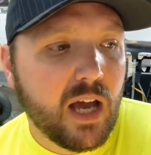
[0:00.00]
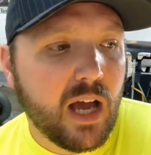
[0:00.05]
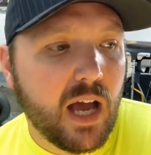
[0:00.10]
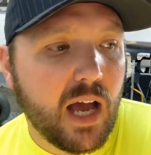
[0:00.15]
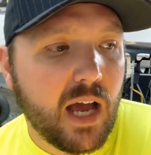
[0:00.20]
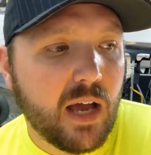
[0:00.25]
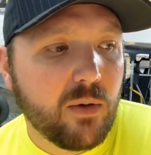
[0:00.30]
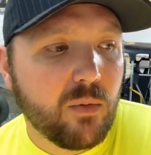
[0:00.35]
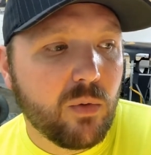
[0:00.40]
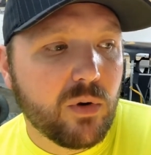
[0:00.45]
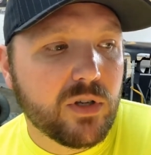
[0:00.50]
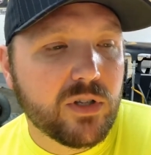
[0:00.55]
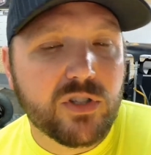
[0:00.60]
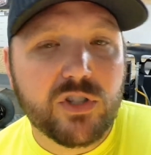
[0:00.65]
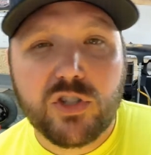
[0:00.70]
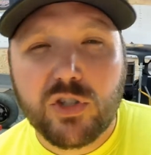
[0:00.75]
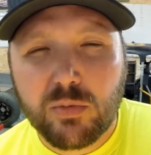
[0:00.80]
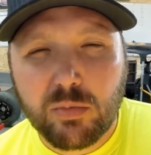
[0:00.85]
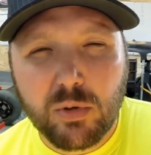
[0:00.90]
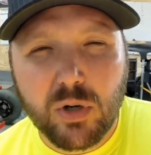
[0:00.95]
I was
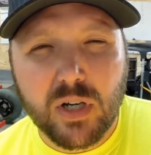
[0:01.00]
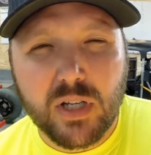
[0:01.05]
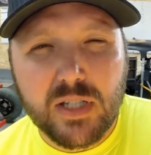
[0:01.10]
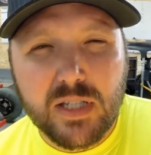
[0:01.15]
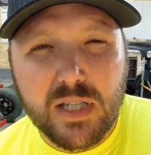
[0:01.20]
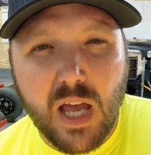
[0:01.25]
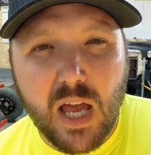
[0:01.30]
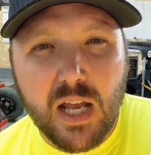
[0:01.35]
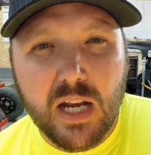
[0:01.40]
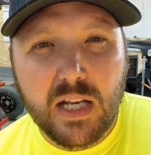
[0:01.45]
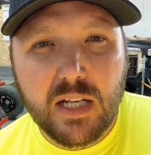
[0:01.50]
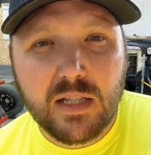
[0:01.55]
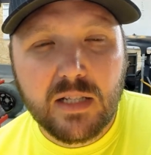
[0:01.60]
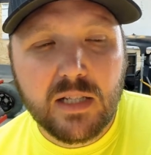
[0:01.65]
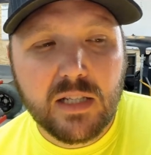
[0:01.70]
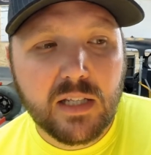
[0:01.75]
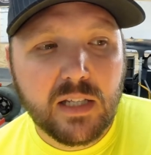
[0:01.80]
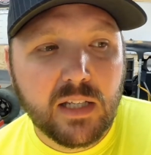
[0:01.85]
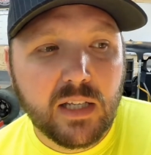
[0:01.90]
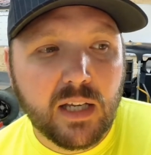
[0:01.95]
super excited.
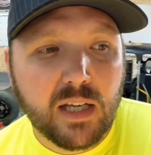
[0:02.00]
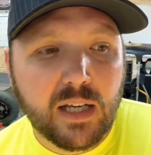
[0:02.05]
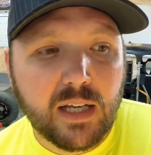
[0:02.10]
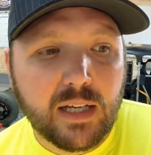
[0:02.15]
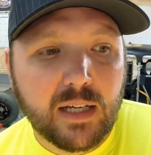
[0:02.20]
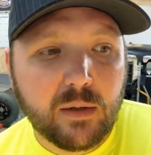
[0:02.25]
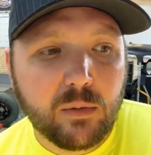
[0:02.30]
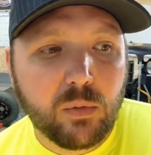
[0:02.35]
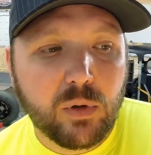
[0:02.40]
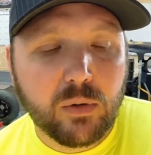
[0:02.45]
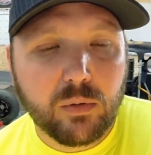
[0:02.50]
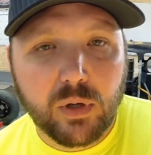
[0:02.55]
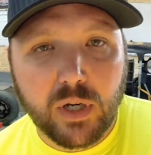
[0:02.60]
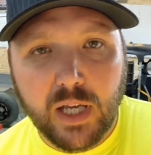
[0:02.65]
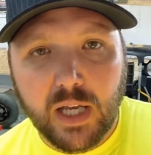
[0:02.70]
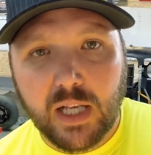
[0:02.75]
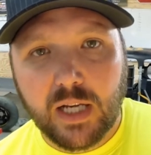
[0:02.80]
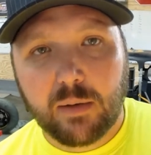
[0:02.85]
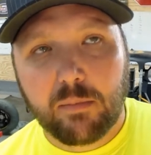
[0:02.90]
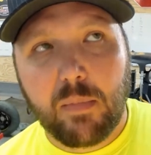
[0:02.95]
We were
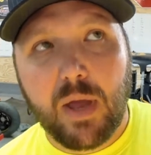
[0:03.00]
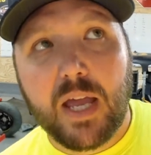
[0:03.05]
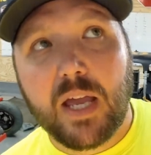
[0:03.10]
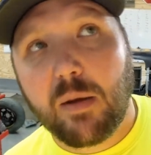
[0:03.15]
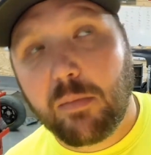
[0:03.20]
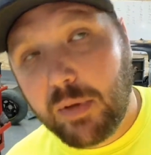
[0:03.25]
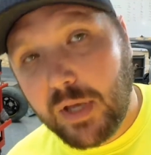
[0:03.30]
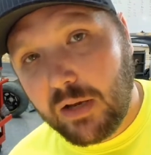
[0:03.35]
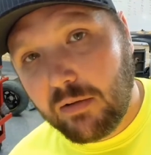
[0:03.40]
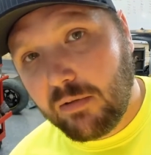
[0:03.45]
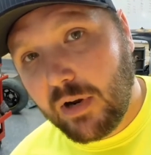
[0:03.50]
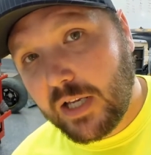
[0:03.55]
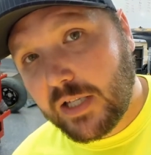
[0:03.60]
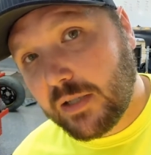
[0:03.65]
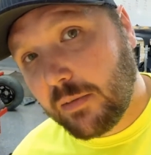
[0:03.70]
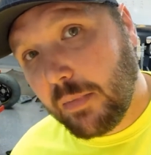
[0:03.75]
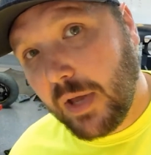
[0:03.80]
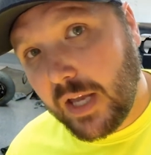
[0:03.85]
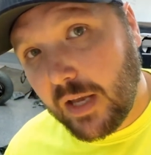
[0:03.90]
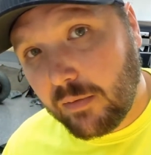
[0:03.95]
getting a makeup heat
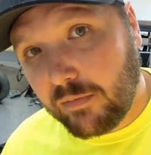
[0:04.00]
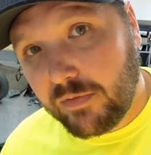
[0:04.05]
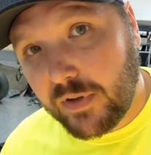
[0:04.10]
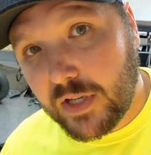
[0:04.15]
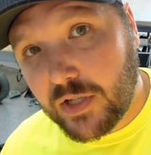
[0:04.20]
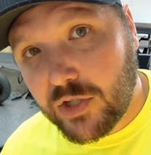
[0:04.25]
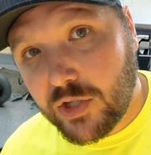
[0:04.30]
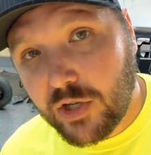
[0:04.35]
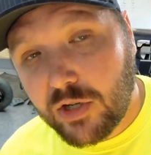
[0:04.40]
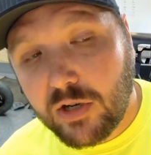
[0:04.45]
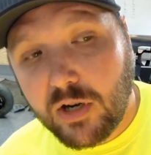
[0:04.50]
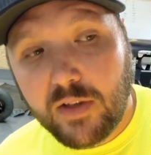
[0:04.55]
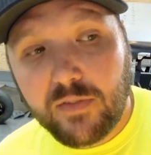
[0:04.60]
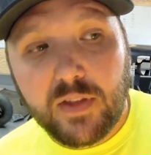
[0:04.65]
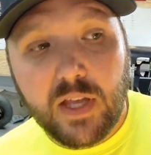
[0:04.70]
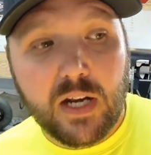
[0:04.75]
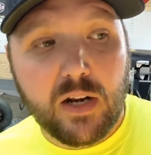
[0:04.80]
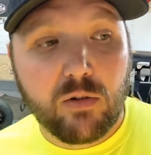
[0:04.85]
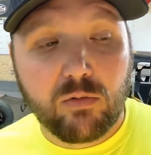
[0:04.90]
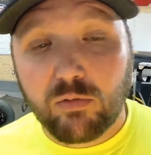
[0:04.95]
race, a makeup feature, and
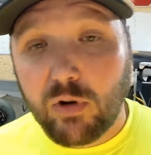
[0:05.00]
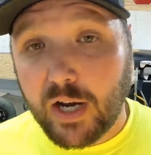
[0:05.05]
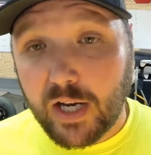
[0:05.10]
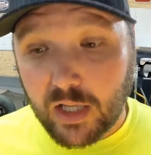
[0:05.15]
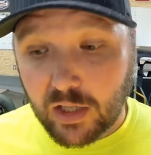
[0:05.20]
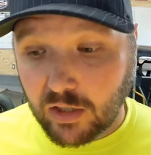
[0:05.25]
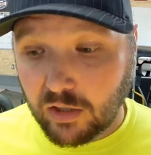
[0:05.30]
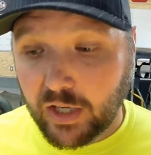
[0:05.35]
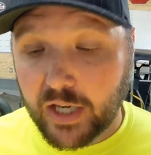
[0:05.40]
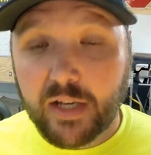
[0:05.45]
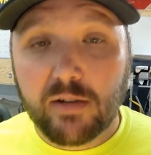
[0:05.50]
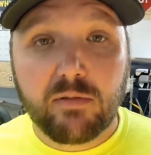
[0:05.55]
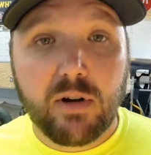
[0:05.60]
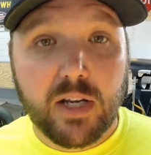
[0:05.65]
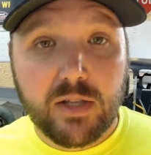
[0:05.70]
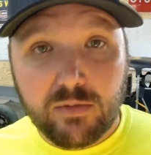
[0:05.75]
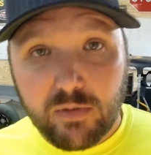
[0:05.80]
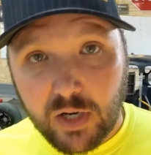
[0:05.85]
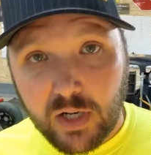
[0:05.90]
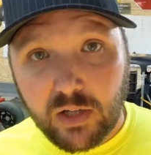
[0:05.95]
then a regular heat
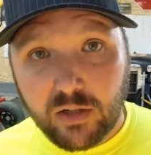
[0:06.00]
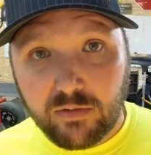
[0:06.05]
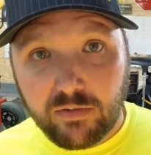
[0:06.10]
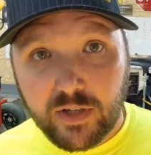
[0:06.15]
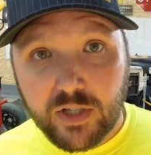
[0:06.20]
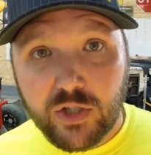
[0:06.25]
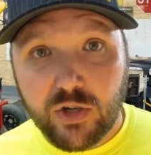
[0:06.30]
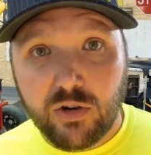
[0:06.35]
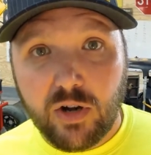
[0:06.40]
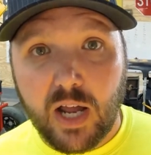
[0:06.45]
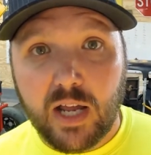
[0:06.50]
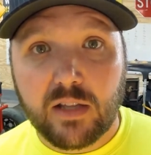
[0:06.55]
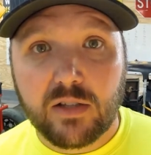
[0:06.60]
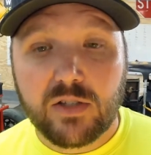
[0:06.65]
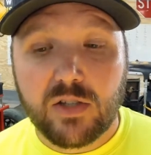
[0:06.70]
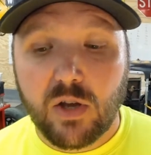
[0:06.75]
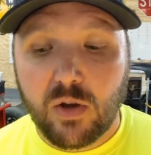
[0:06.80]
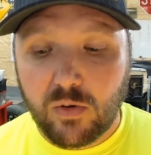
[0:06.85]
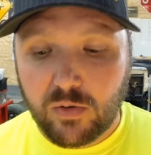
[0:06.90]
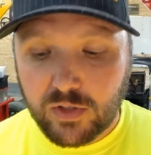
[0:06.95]
race, regular feature night.
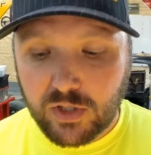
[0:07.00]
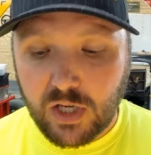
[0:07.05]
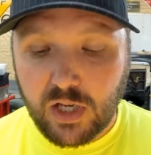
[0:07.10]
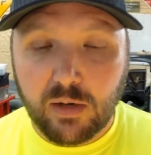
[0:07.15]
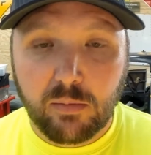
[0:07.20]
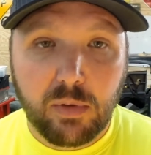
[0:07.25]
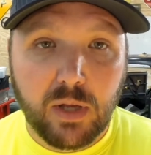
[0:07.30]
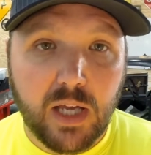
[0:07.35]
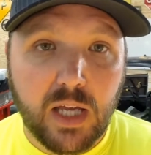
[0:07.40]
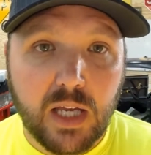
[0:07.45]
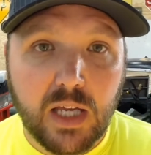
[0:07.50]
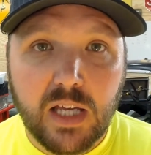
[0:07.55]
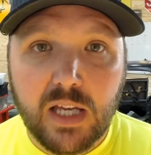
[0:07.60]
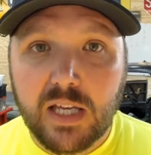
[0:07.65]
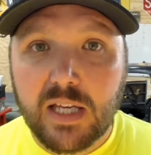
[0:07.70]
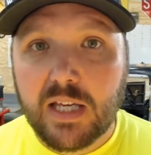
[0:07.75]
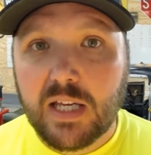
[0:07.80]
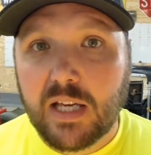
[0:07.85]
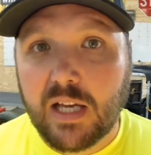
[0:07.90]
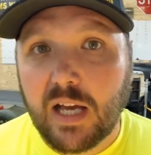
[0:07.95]
So it was going to be
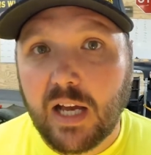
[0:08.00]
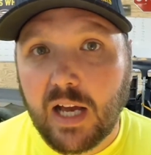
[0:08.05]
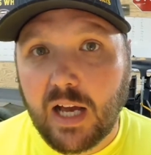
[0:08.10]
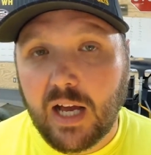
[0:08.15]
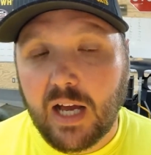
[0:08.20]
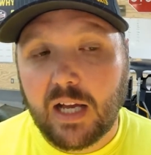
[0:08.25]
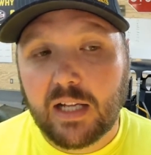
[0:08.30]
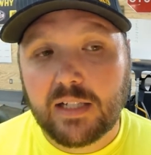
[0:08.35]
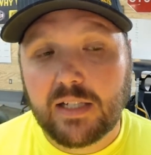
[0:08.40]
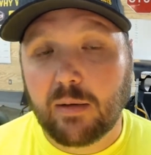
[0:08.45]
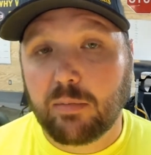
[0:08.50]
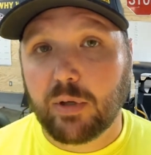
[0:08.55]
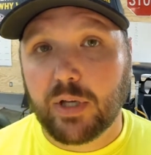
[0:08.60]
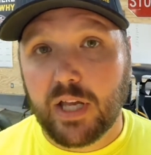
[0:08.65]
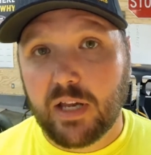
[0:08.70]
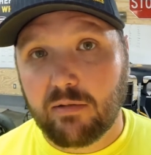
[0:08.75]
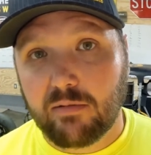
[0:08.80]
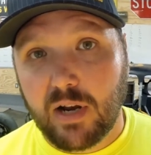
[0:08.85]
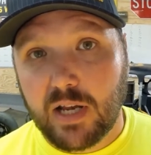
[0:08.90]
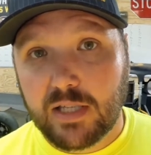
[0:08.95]
double
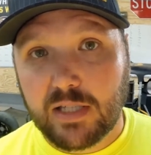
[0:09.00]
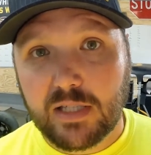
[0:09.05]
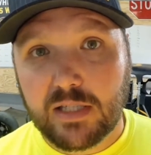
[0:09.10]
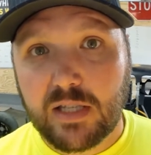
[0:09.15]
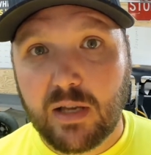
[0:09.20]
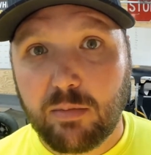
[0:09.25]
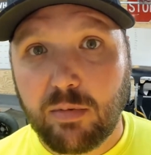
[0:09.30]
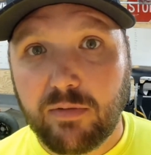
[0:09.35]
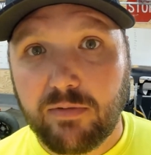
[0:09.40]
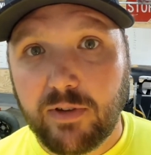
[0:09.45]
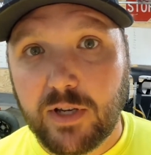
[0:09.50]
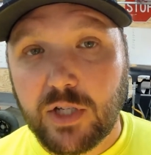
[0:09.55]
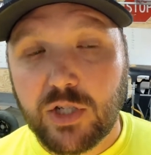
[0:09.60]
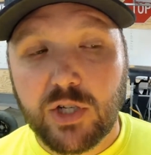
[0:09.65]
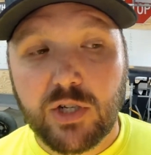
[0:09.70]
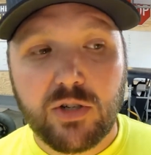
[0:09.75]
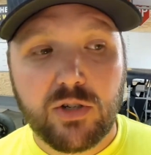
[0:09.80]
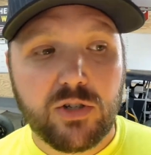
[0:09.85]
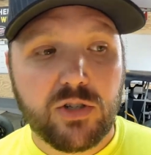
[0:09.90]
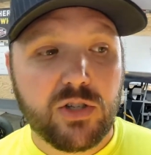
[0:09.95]
heat races, double
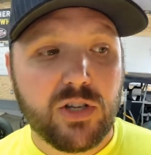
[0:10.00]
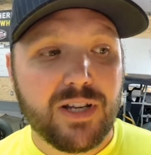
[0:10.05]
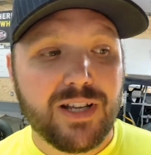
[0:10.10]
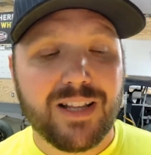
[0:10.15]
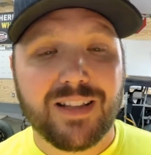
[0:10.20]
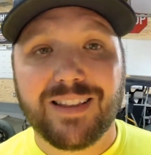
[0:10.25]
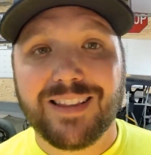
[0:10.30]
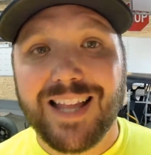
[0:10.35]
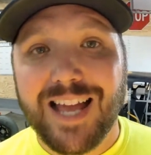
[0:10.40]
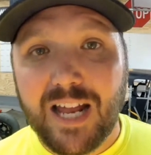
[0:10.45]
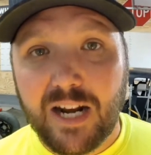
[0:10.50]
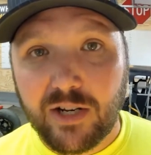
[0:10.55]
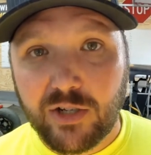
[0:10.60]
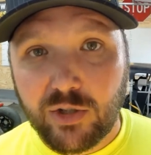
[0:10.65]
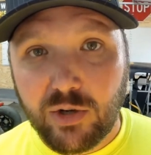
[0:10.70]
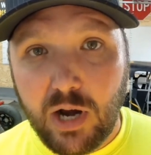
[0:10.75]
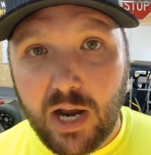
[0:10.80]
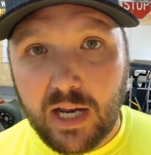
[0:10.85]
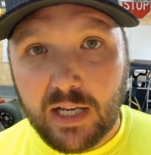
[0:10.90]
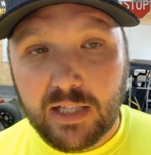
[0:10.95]
features, a lot of
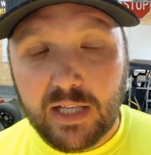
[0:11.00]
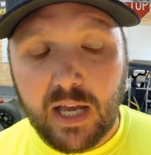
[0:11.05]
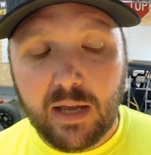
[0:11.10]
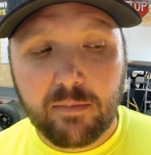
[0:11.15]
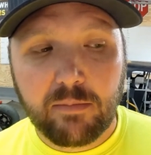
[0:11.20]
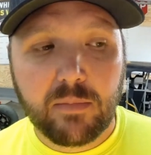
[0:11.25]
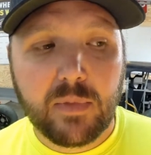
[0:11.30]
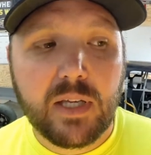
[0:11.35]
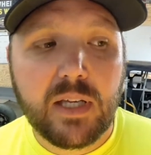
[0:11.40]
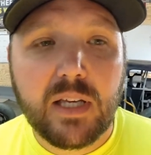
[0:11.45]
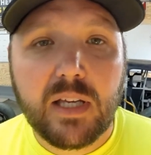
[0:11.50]
track time.